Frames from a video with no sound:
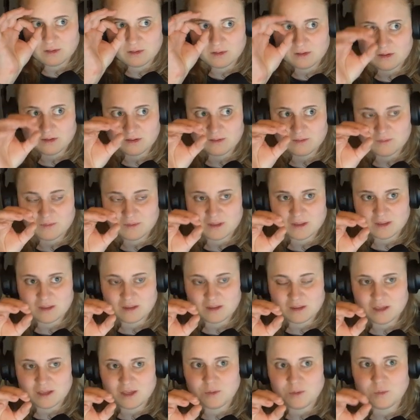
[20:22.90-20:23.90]
he
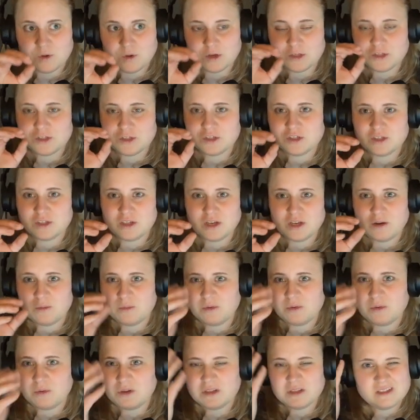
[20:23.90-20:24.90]
watched there, but he
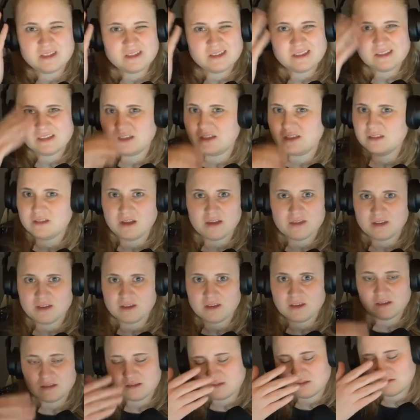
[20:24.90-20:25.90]
sees nothing. It's
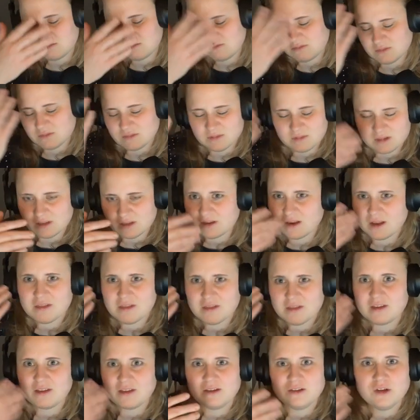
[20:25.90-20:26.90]
nothing, no
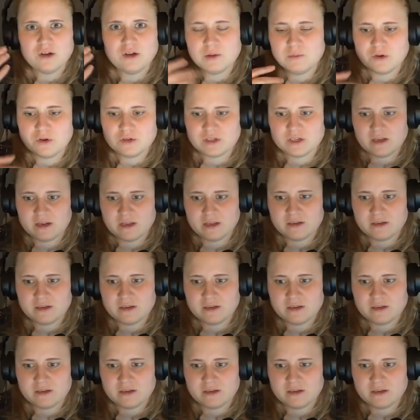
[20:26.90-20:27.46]
emotion in it.